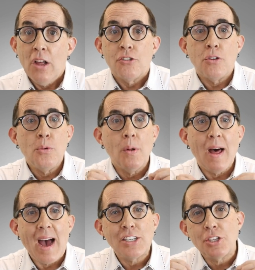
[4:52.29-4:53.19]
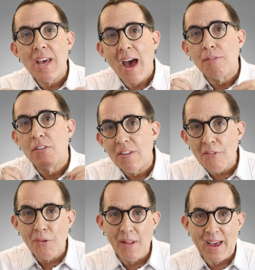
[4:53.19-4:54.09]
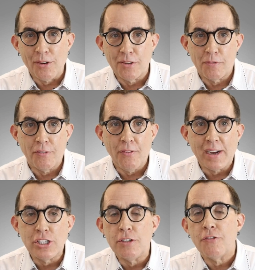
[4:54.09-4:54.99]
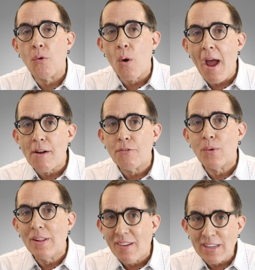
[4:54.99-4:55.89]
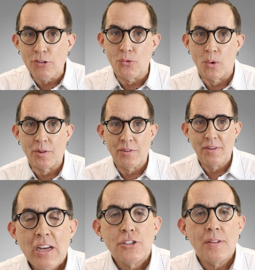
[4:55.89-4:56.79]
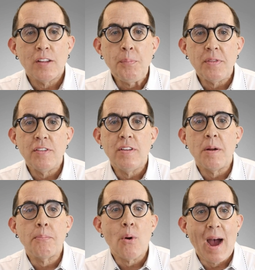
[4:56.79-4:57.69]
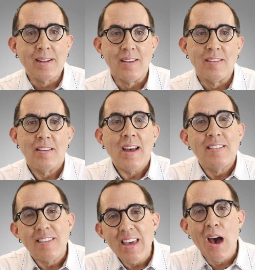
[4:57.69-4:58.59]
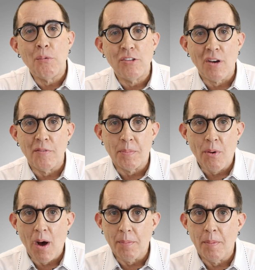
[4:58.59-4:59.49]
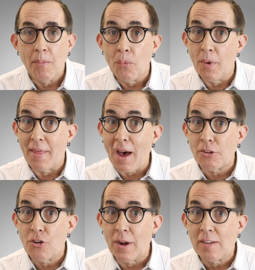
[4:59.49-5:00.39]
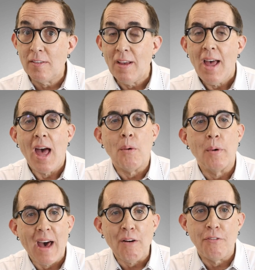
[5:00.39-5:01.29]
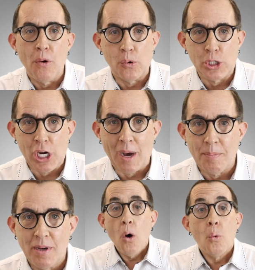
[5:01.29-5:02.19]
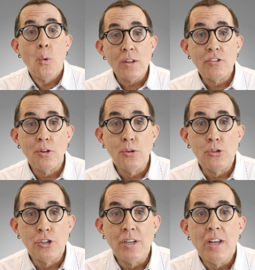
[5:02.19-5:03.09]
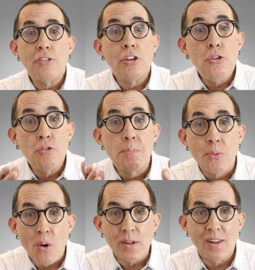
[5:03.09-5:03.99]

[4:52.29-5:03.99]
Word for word: So you will actually have several angles of reflection for every light source. So let's put this into practice and see how we solve the problem without tricks and without Photoshop. One solution is to use broad